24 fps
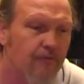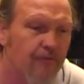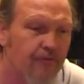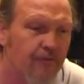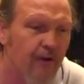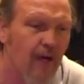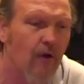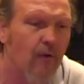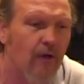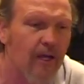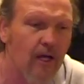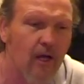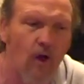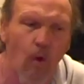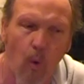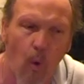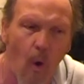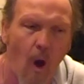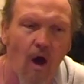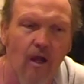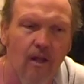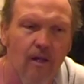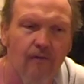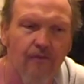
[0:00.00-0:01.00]
very
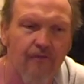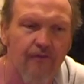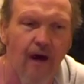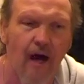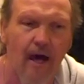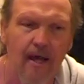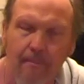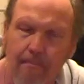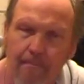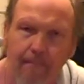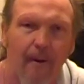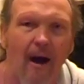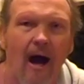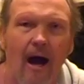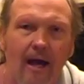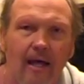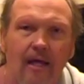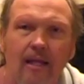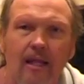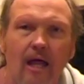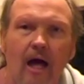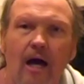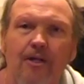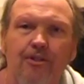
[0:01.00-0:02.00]
qualified
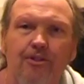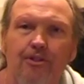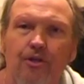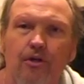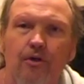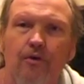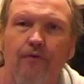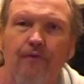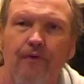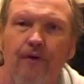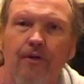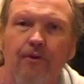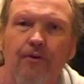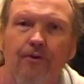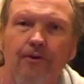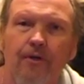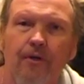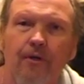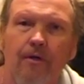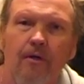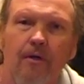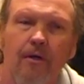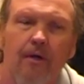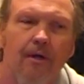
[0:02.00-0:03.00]
biological
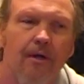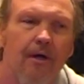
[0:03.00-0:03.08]
filter.